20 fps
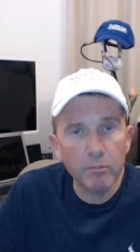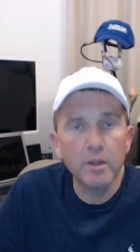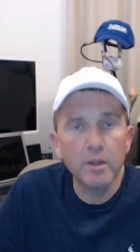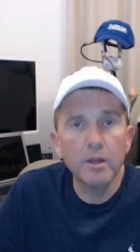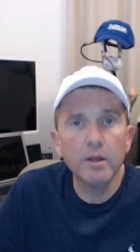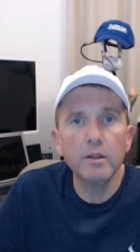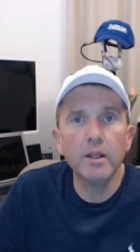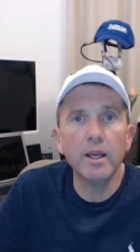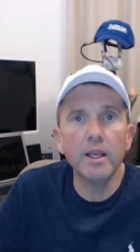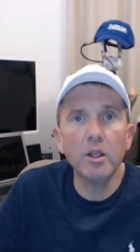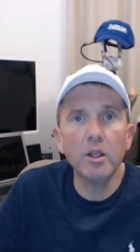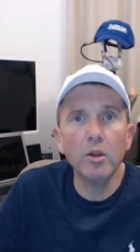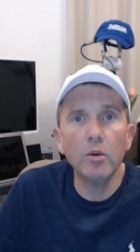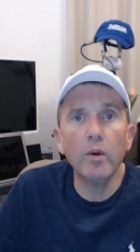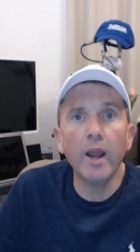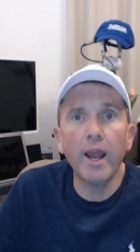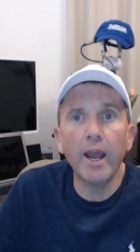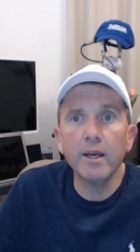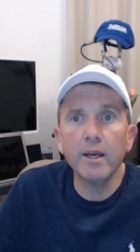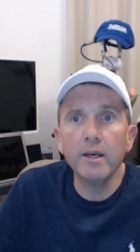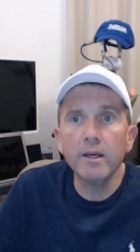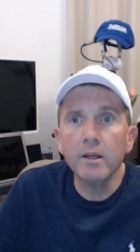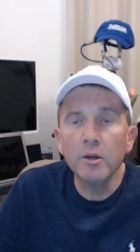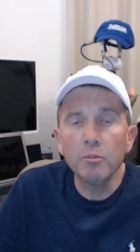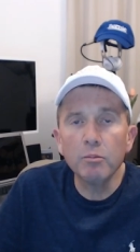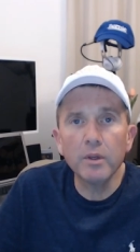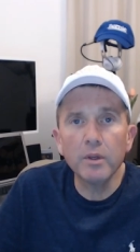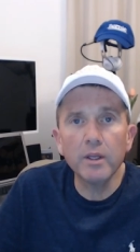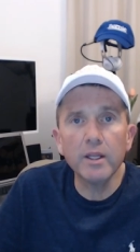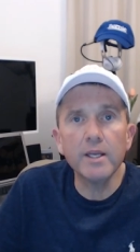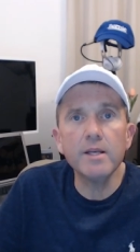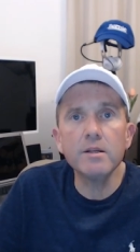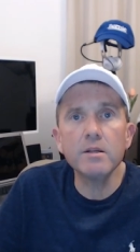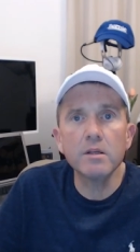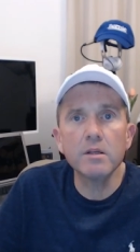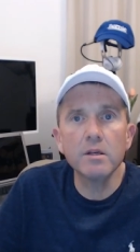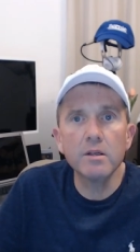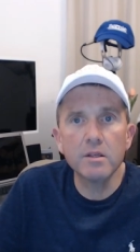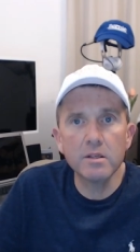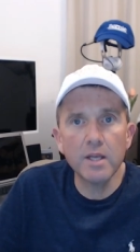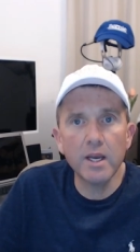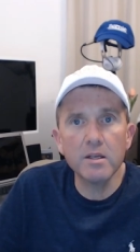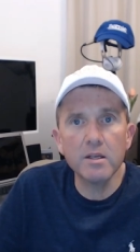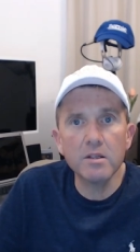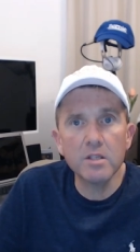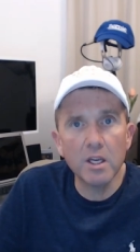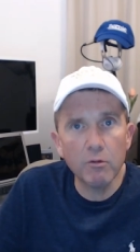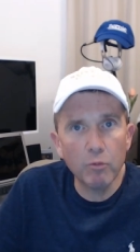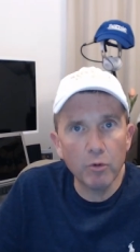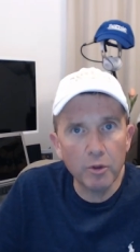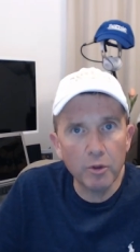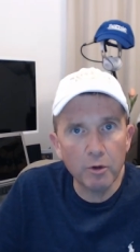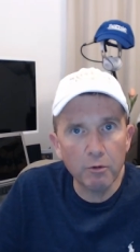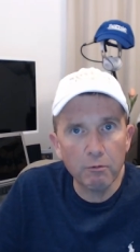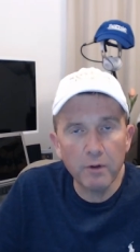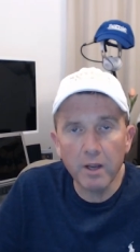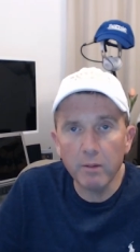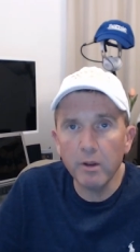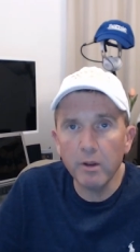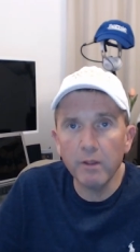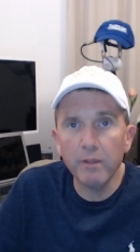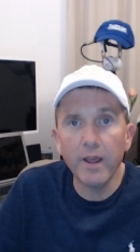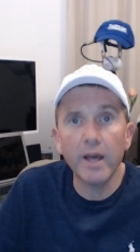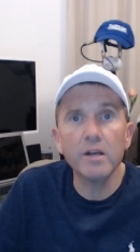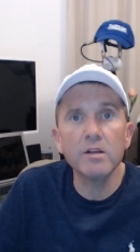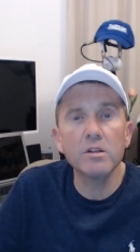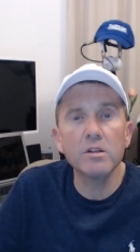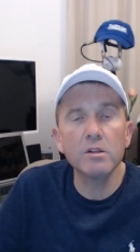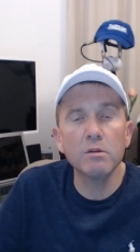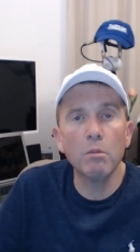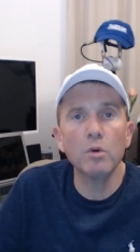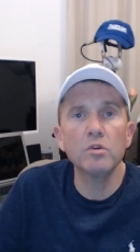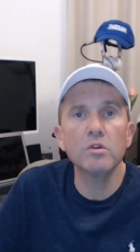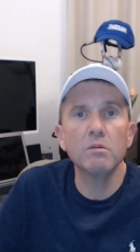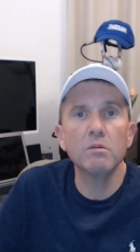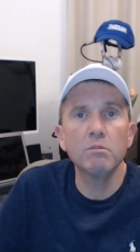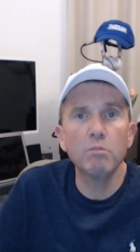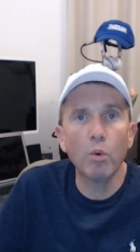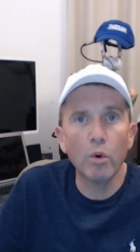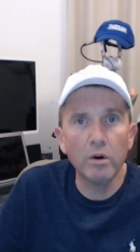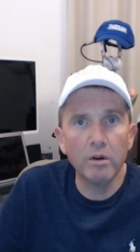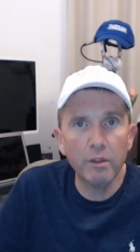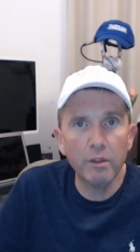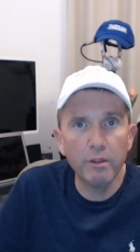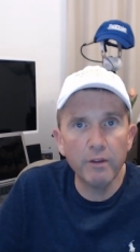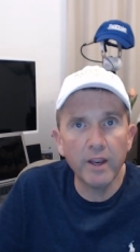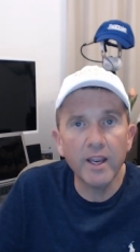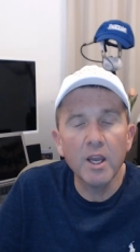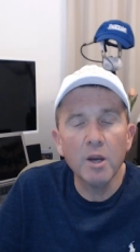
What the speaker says: Thank you. And please stay safe with your family. That is the most important thing.